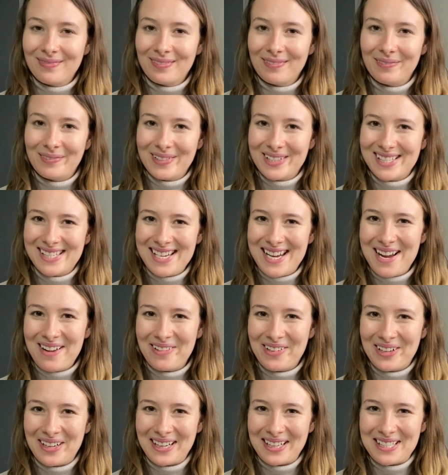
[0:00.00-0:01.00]
We'll see how
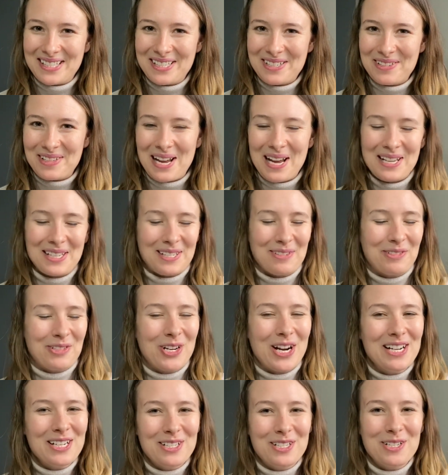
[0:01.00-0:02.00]
long I can do that. So
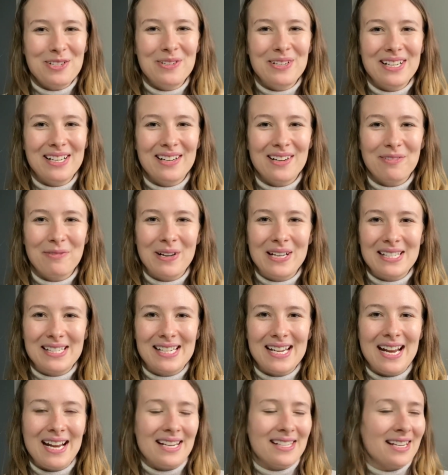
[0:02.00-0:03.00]
try to tune in on
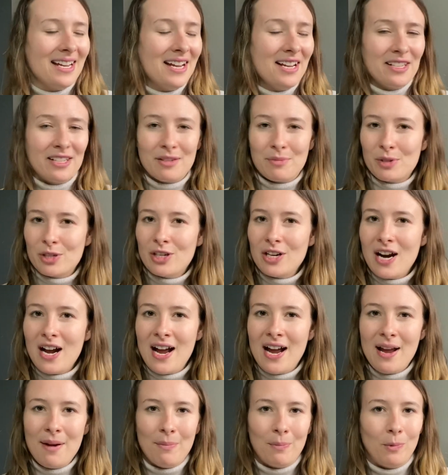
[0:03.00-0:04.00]
Wednesdays,
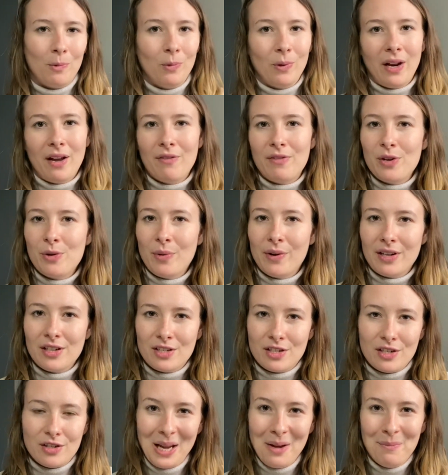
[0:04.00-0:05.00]
subscribe, whatever you want to
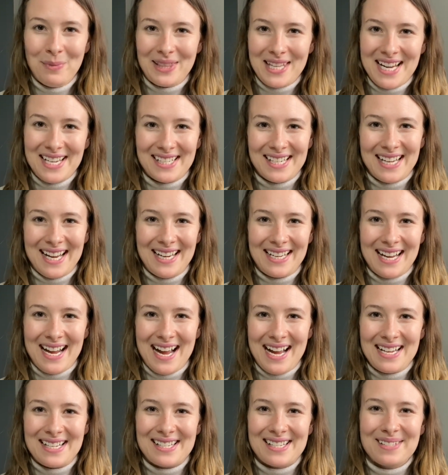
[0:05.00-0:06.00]
do. But thanks again,
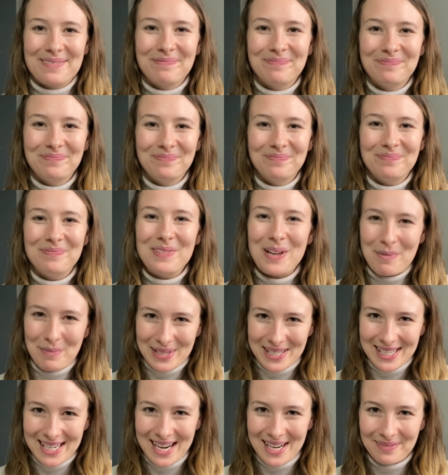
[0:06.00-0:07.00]
guys.
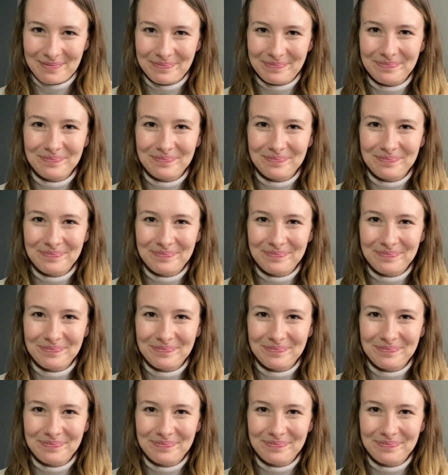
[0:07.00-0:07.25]
Namaste.